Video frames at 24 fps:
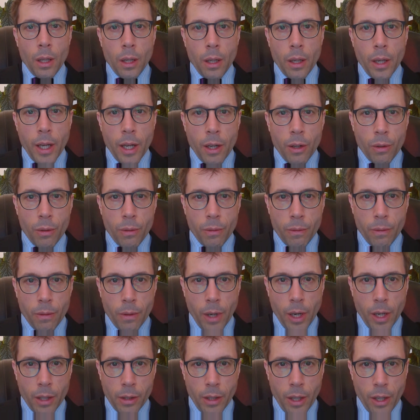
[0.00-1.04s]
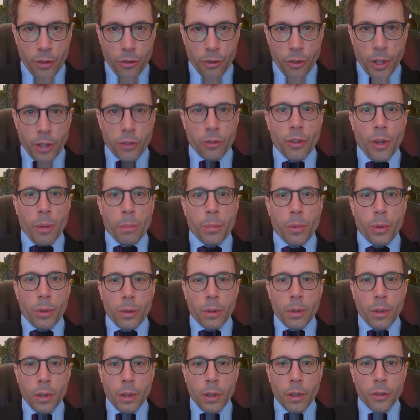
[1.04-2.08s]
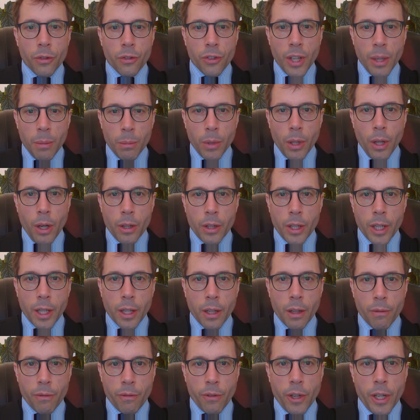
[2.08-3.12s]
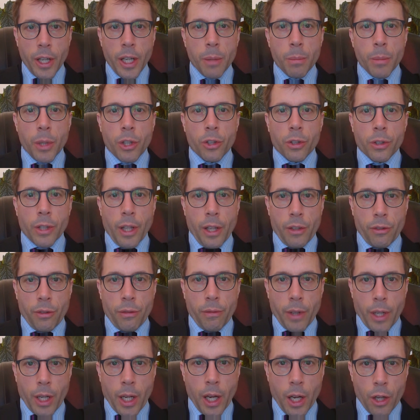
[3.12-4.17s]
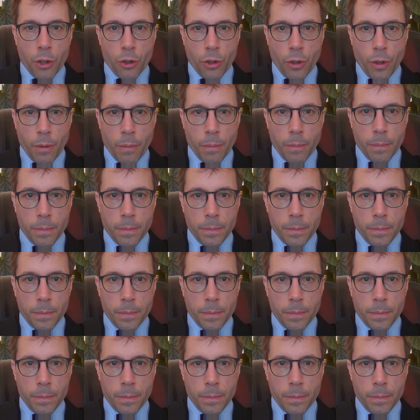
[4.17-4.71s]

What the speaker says: Now, our last example, deep learning for image classification.